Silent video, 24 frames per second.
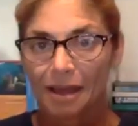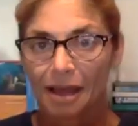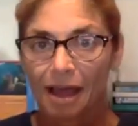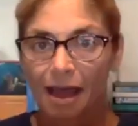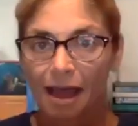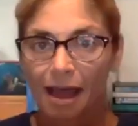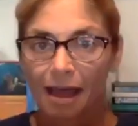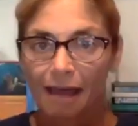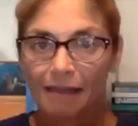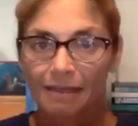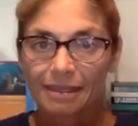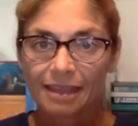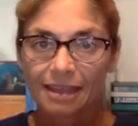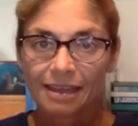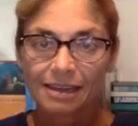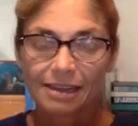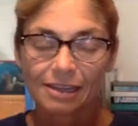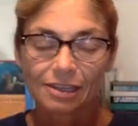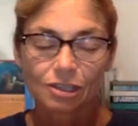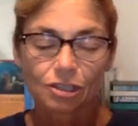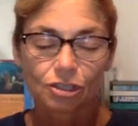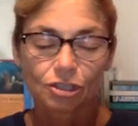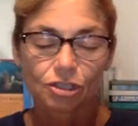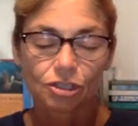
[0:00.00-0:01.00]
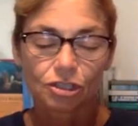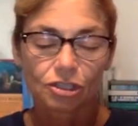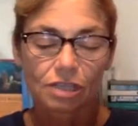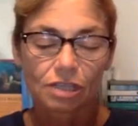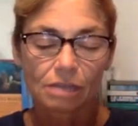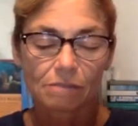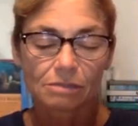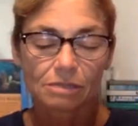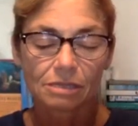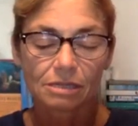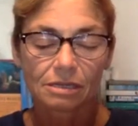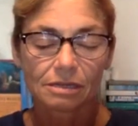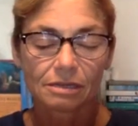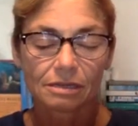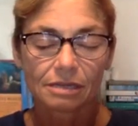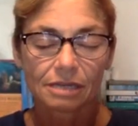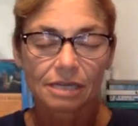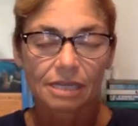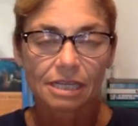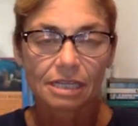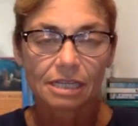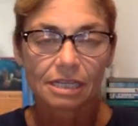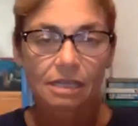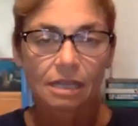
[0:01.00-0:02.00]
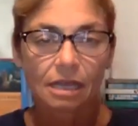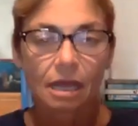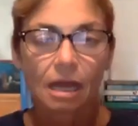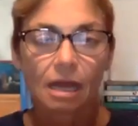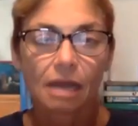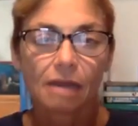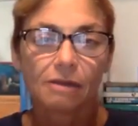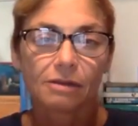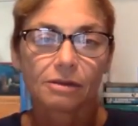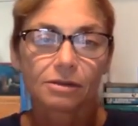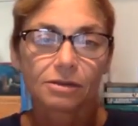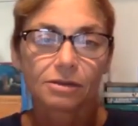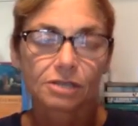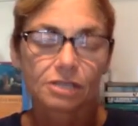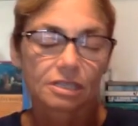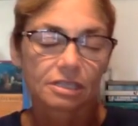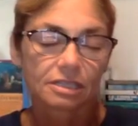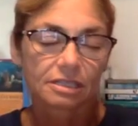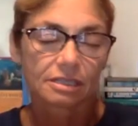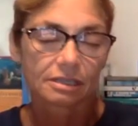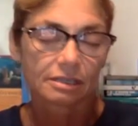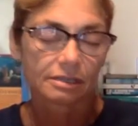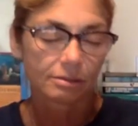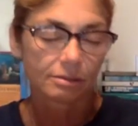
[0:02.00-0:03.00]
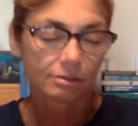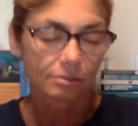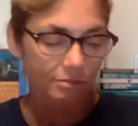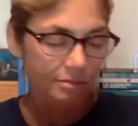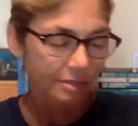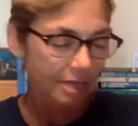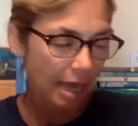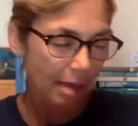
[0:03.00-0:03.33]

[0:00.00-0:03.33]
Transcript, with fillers: And, and it's just absolutely the colors and the little